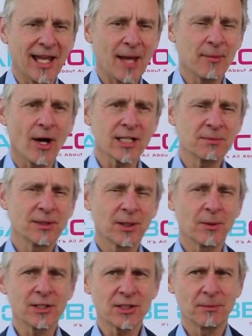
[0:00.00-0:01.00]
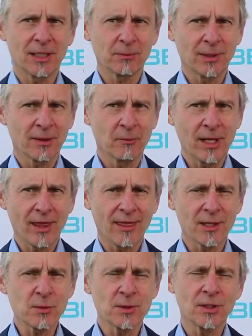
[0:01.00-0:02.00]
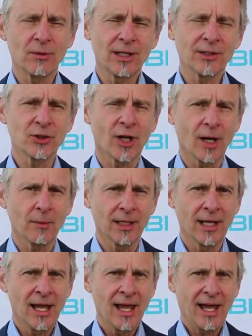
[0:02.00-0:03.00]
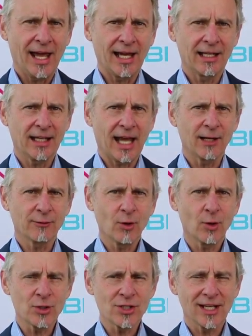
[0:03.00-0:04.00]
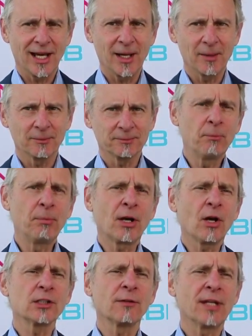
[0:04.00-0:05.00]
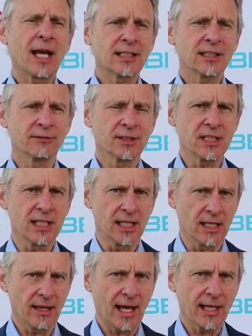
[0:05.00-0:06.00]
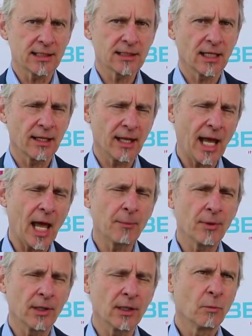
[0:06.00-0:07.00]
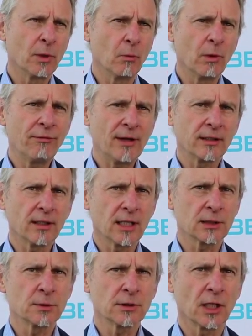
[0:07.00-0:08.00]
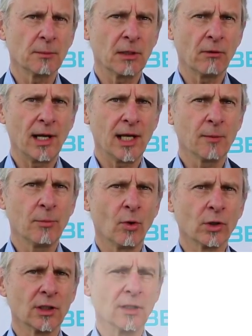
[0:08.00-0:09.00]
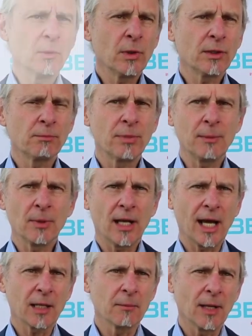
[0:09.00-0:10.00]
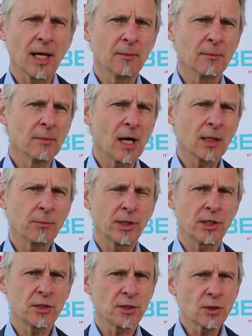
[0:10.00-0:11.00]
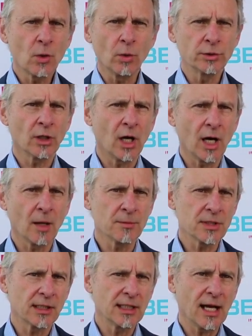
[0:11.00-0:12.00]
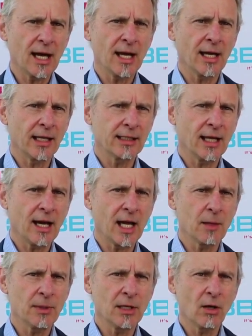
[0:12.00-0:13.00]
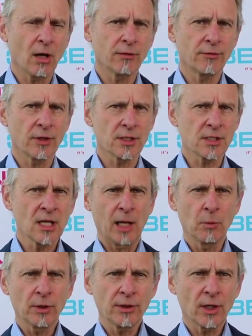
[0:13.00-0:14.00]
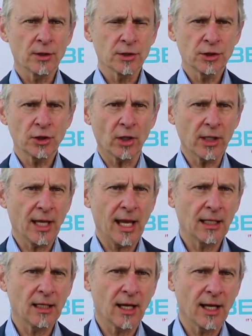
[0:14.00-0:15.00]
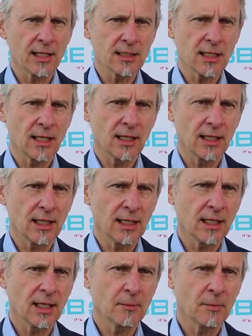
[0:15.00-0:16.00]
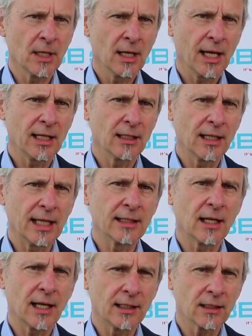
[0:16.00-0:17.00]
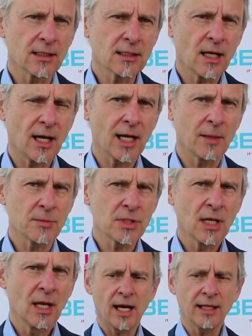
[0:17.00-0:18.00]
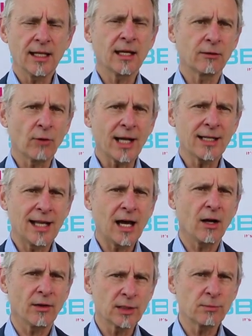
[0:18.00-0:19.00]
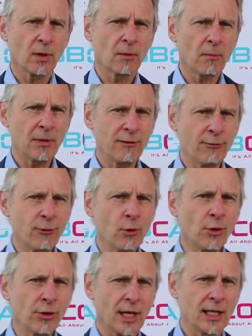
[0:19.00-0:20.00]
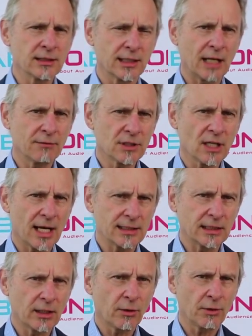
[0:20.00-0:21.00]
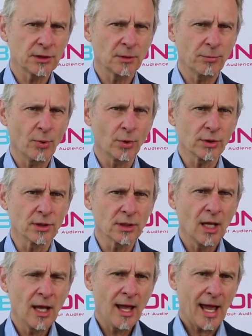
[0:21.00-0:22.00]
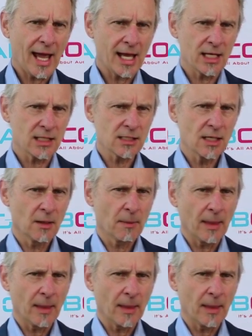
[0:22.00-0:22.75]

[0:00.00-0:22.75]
Gabe asked me the question about whether this was a real job, and of course, because of the activity that happened, we felt that this was going to be really important. But with people like Mark Pritchard's call to arms at the IAB conference, and with those shocking headlines in the London Times, I think right now there's probably few things in advertising that are as important as